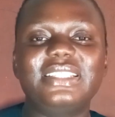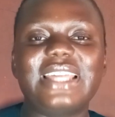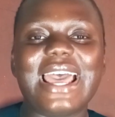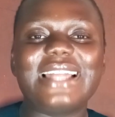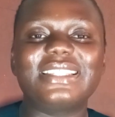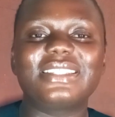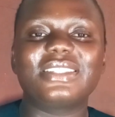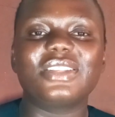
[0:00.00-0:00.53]

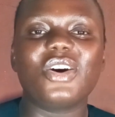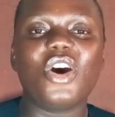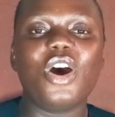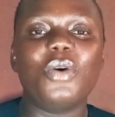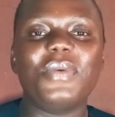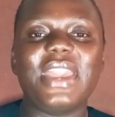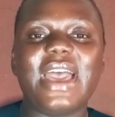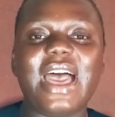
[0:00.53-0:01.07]
That's
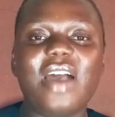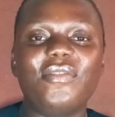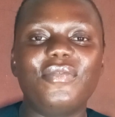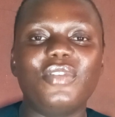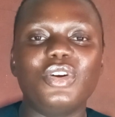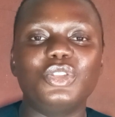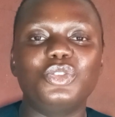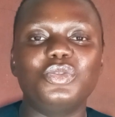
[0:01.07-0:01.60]
all we
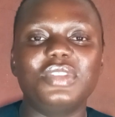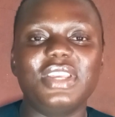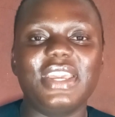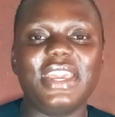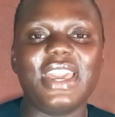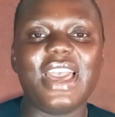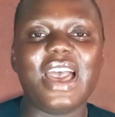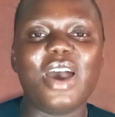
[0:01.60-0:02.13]
have for
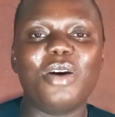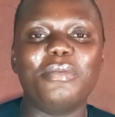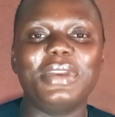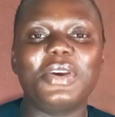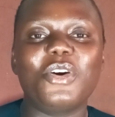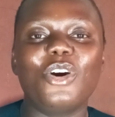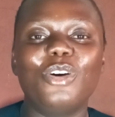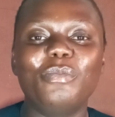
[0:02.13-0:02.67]
today. I'll
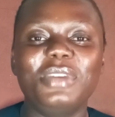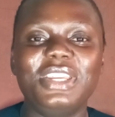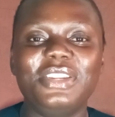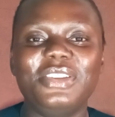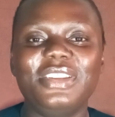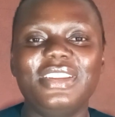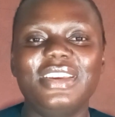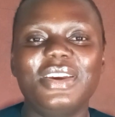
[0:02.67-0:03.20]
be
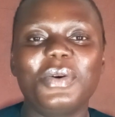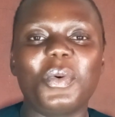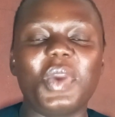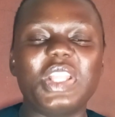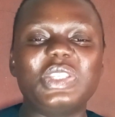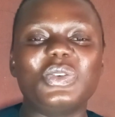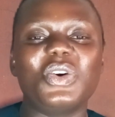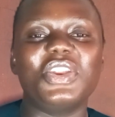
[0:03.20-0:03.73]
coming
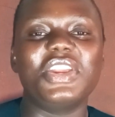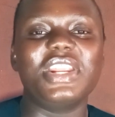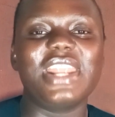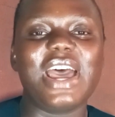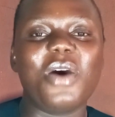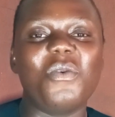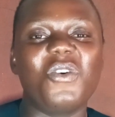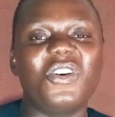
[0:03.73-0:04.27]
with
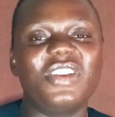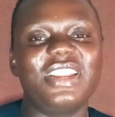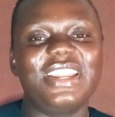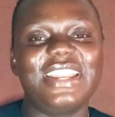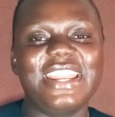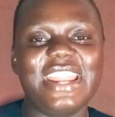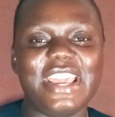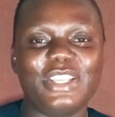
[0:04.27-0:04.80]
another
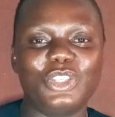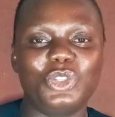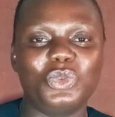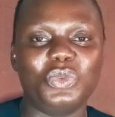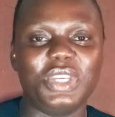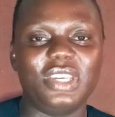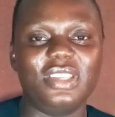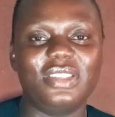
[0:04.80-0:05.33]
one
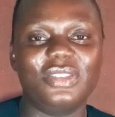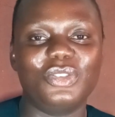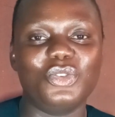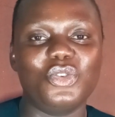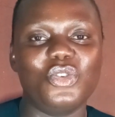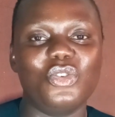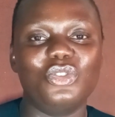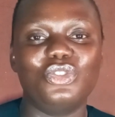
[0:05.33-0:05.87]
next week,
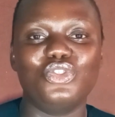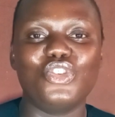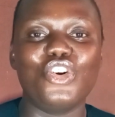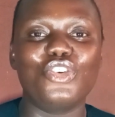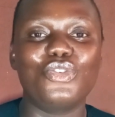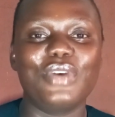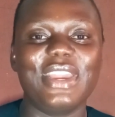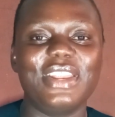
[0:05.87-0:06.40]
so do
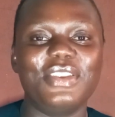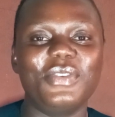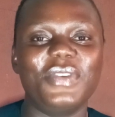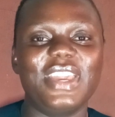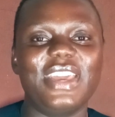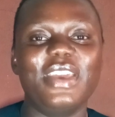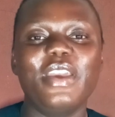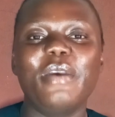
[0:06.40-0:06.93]
not go
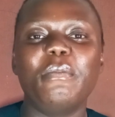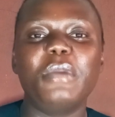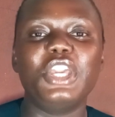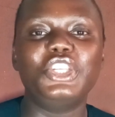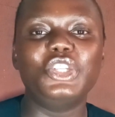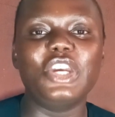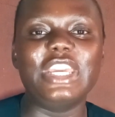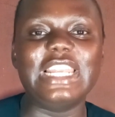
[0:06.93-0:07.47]
anywhere.
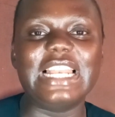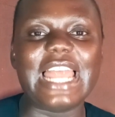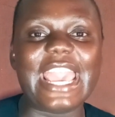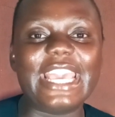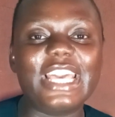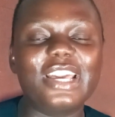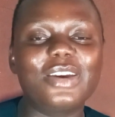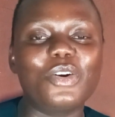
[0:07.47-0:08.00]
Make sure you
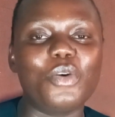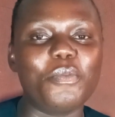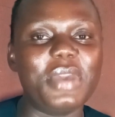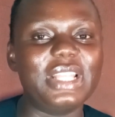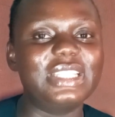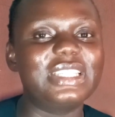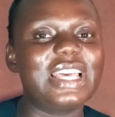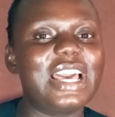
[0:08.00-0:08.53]
like,
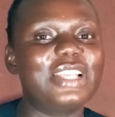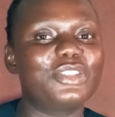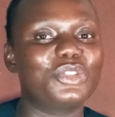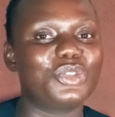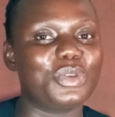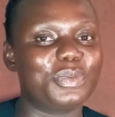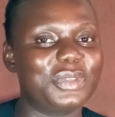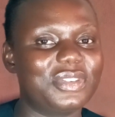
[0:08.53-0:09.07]
comment and
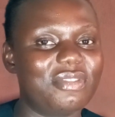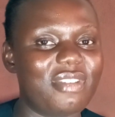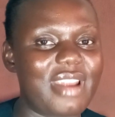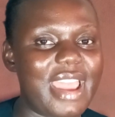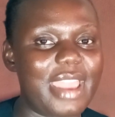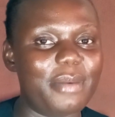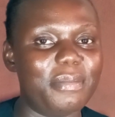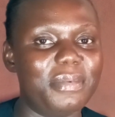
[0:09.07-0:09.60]

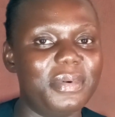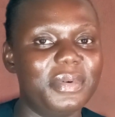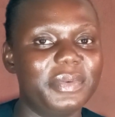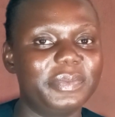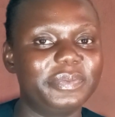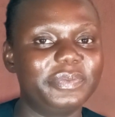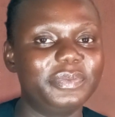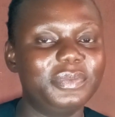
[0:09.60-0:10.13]
subscribe.
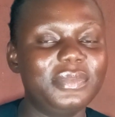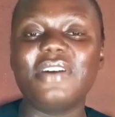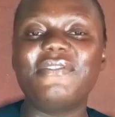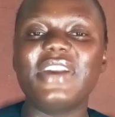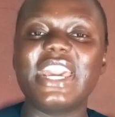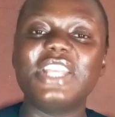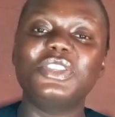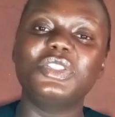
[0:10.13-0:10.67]
Do
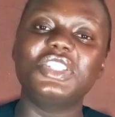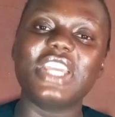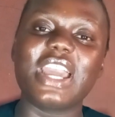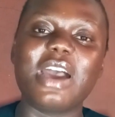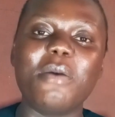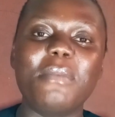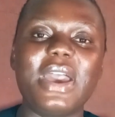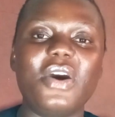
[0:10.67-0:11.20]
not forget to
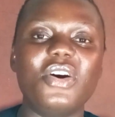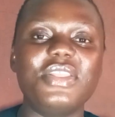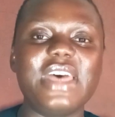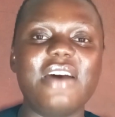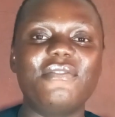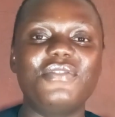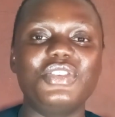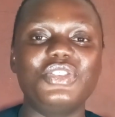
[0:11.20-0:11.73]
check out my
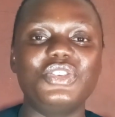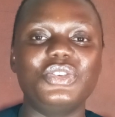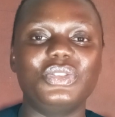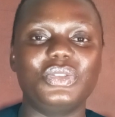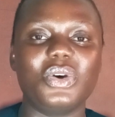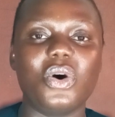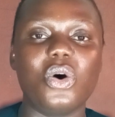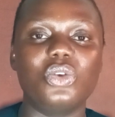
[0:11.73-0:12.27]
other
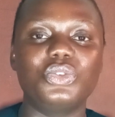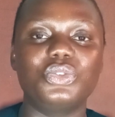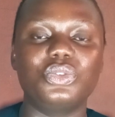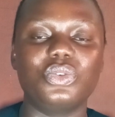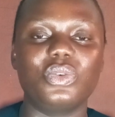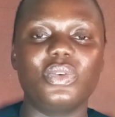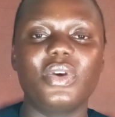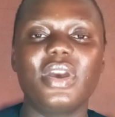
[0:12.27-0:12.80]
videos
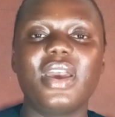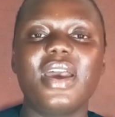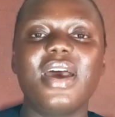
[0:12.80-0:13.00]
also.